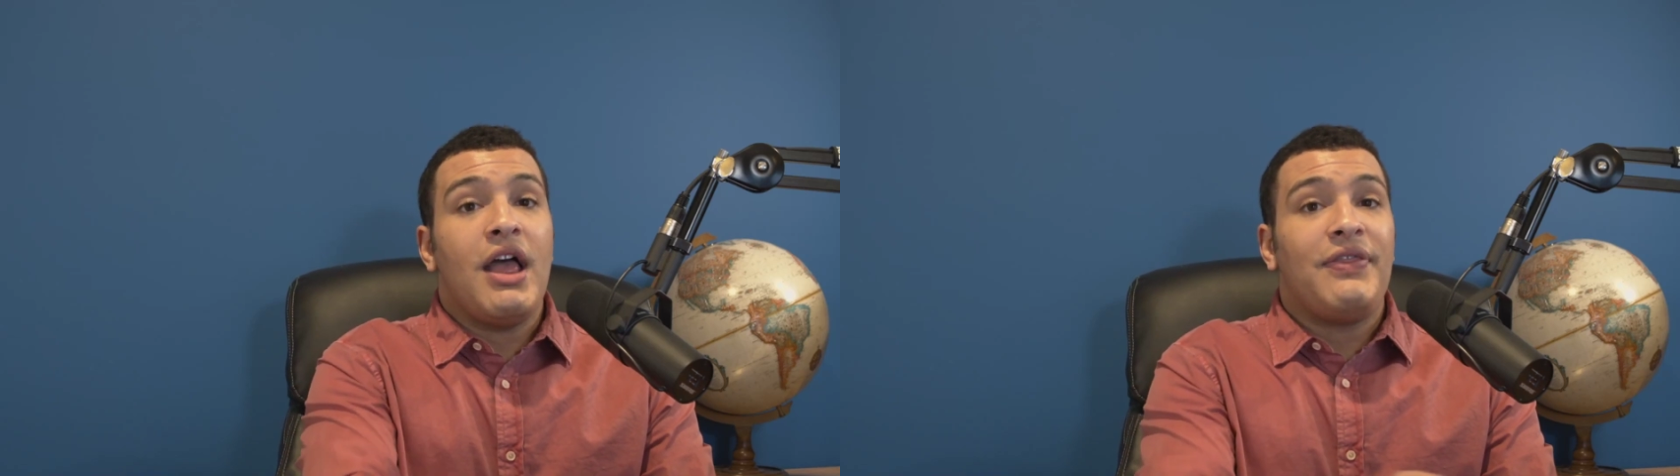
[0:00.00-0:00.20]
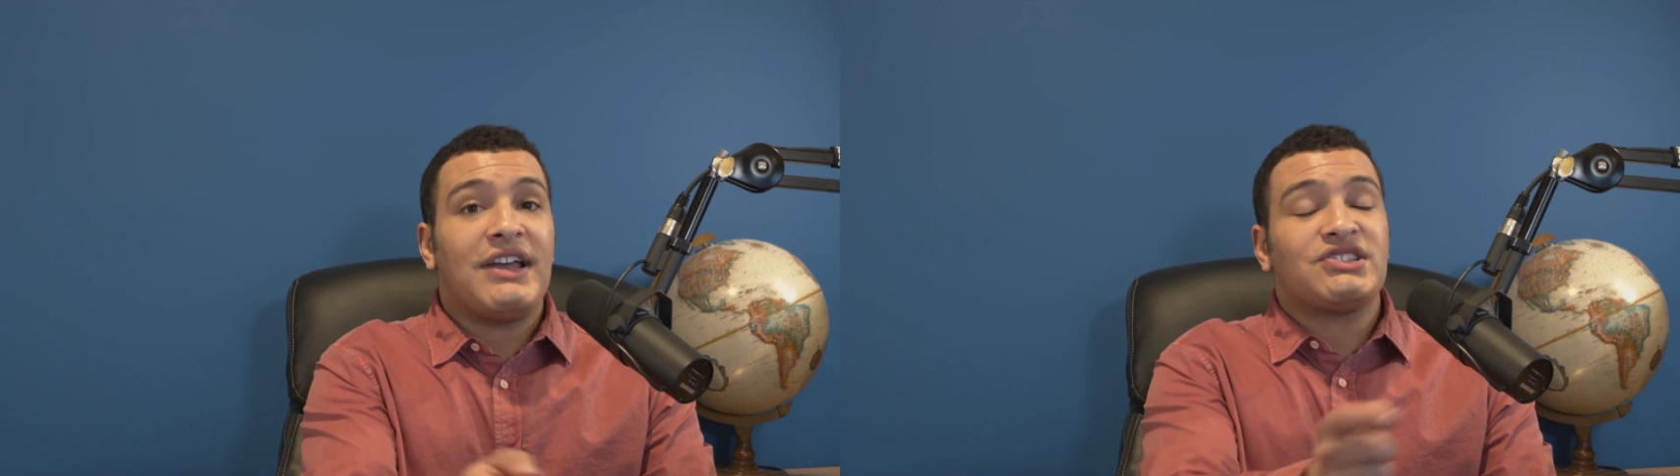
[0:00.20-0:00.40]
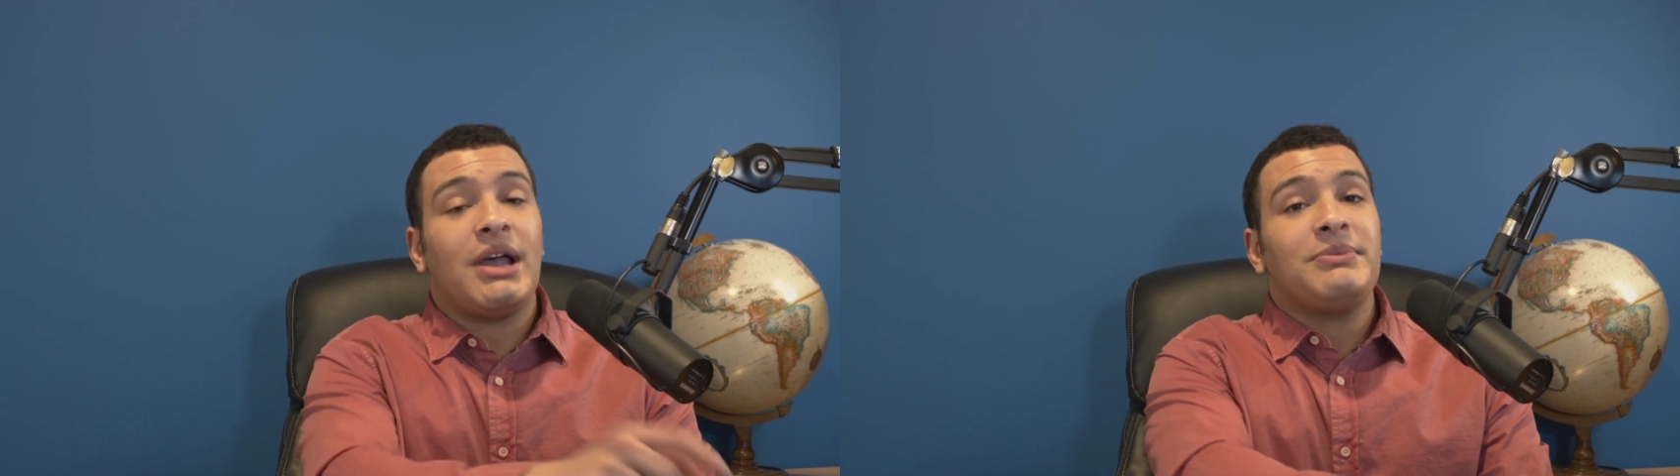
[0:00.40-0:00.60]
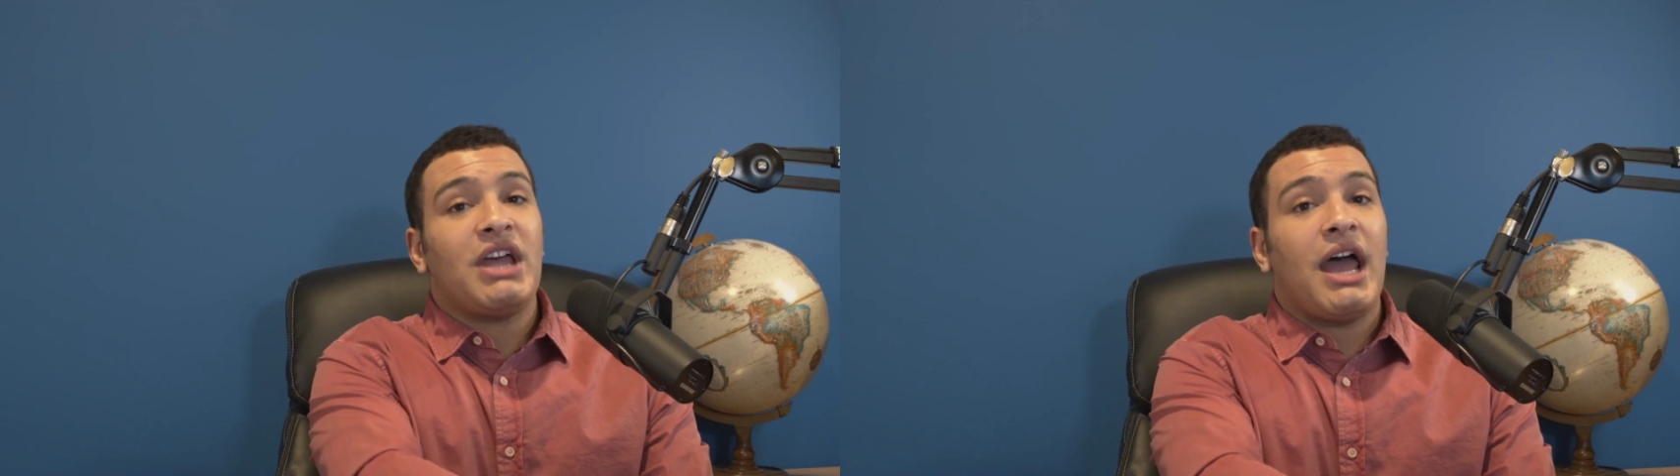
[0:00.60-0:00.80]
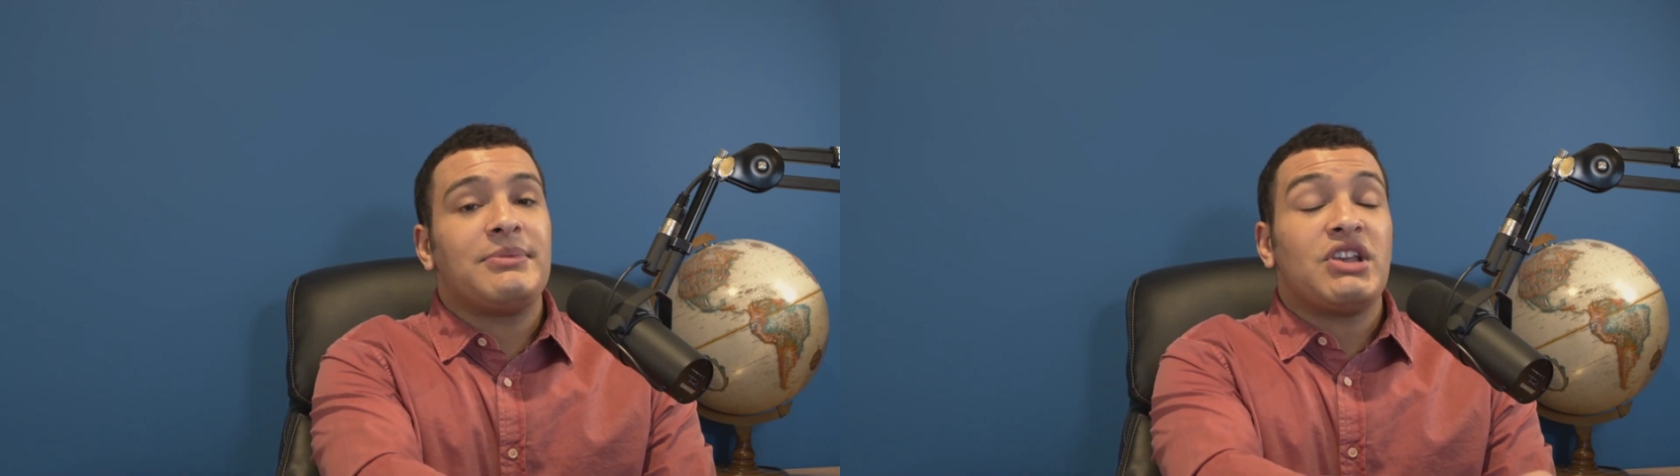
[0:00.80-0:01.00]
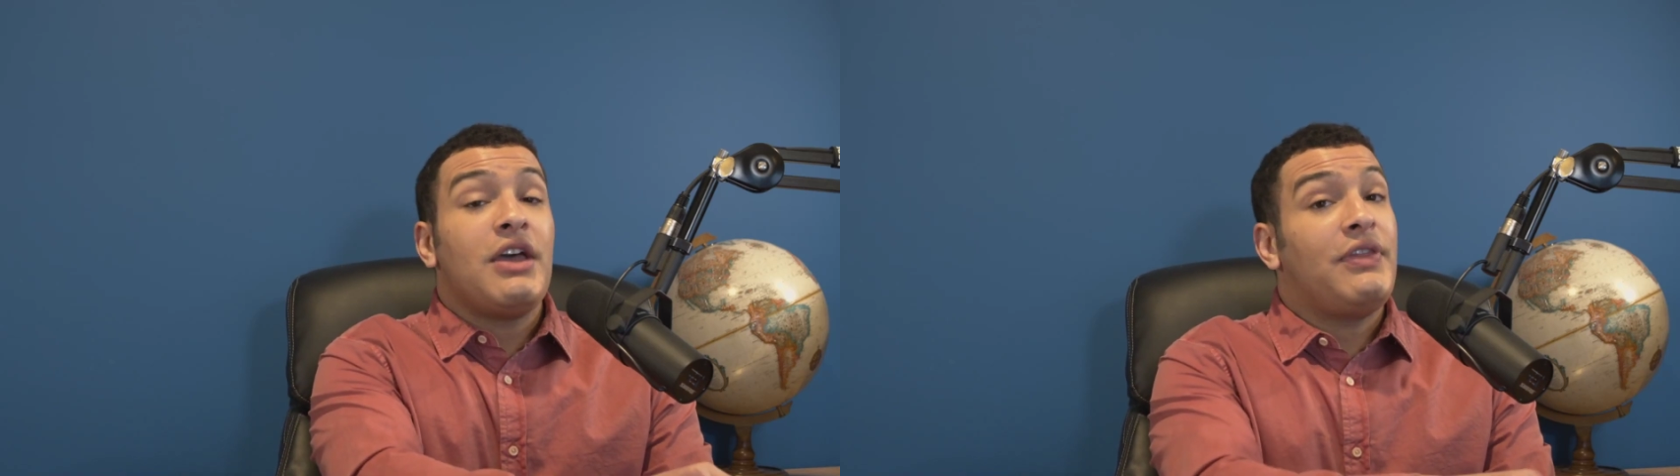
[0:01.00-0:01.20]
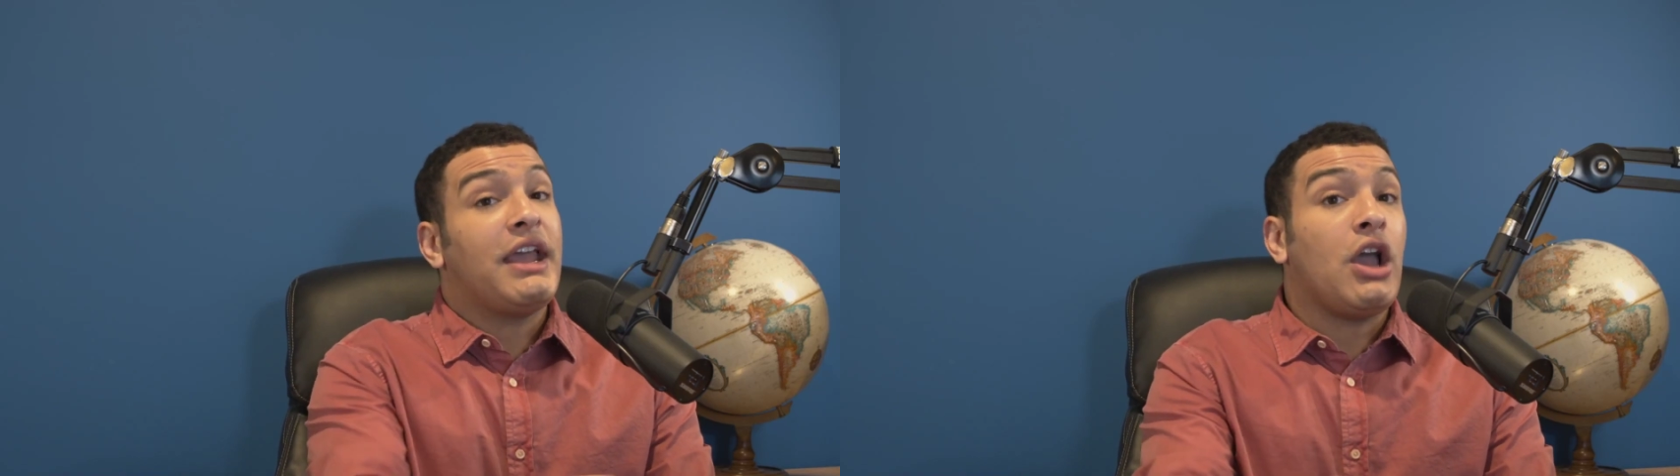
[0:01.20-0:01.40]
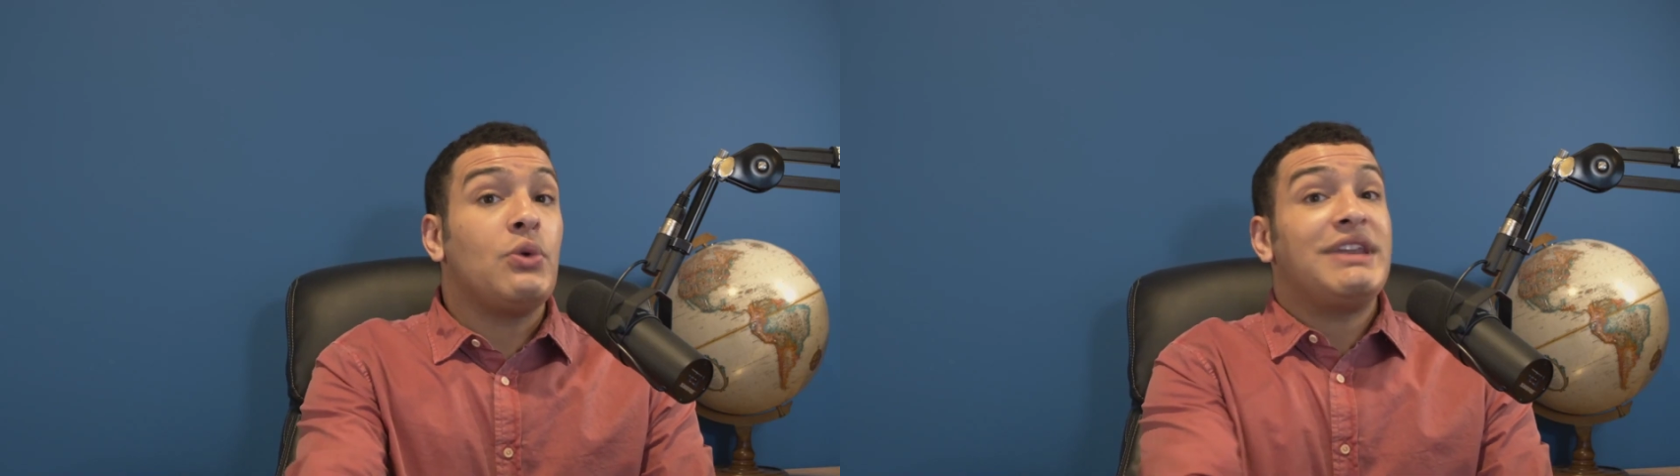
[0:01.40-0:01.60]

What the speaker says: that sometimes they go